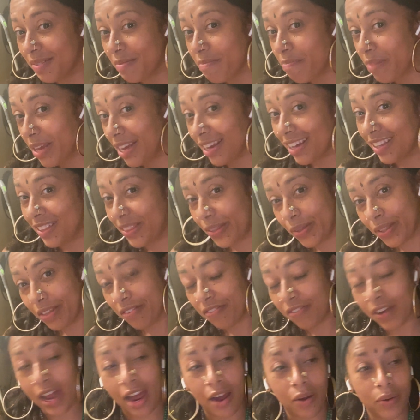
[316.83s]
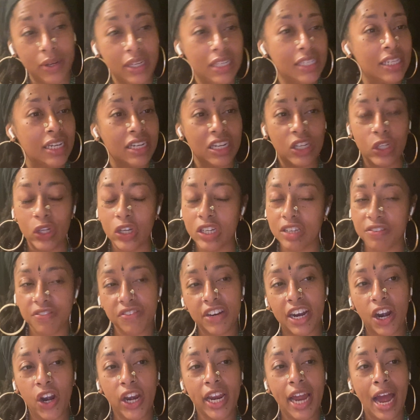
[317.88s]
peeking through the flowers, and he looked
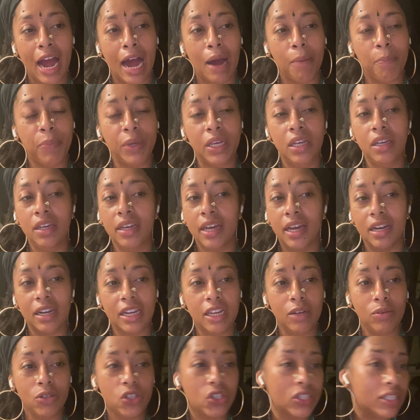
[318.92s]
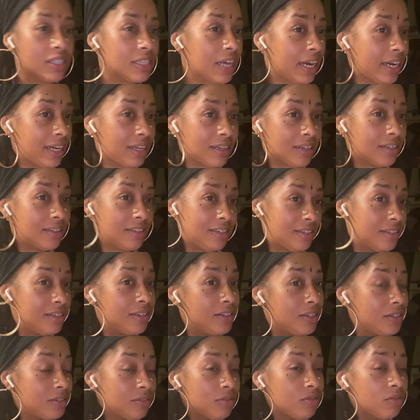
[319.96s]
very happy, and he was just like
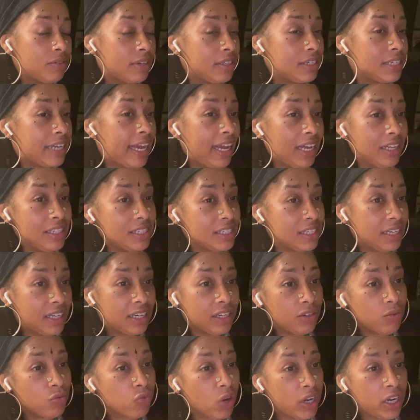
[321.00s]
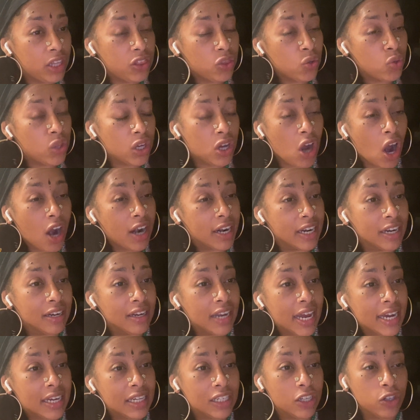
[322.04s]
dancing and running through the garden
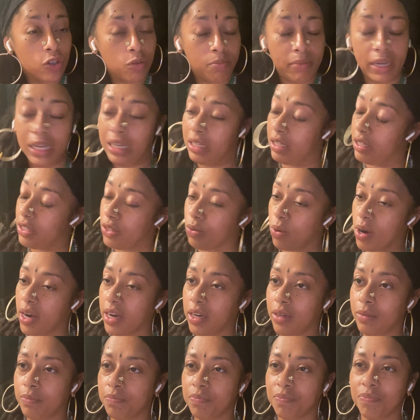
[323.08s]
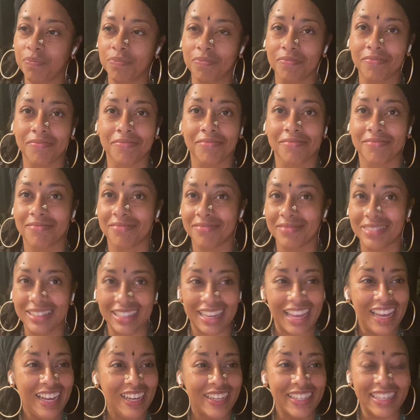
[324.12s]
like a little maze, right?
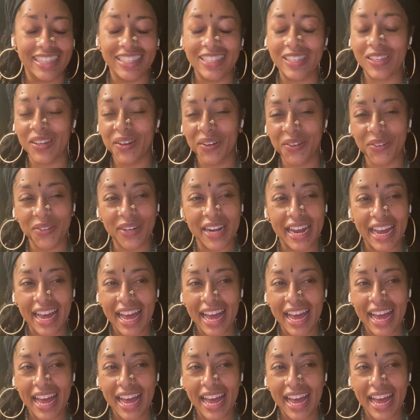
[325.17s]
So